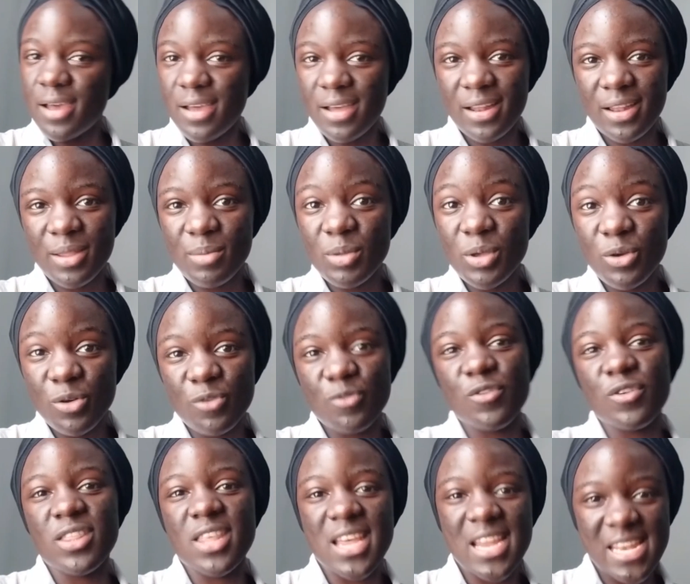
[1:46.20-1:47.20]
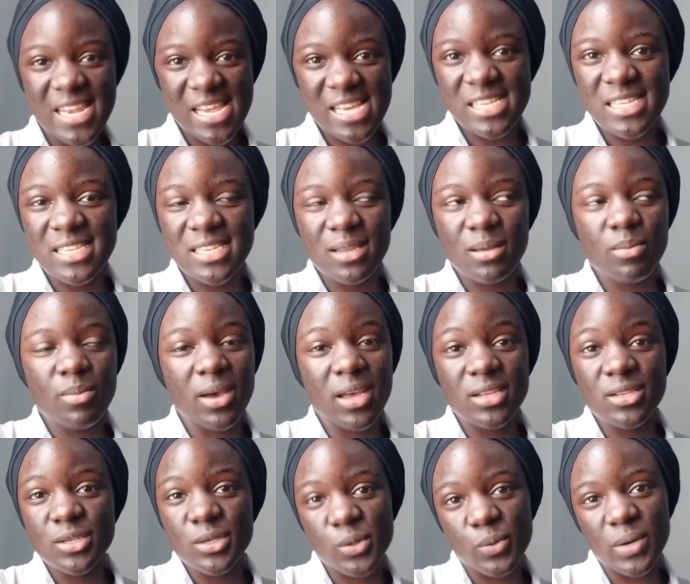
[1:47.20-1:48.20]
let me go for the next step and
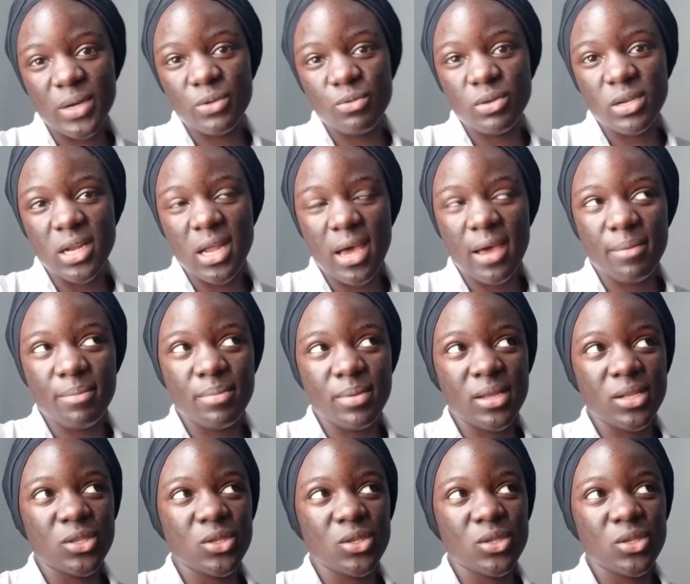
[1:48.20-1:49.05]
see what will happen.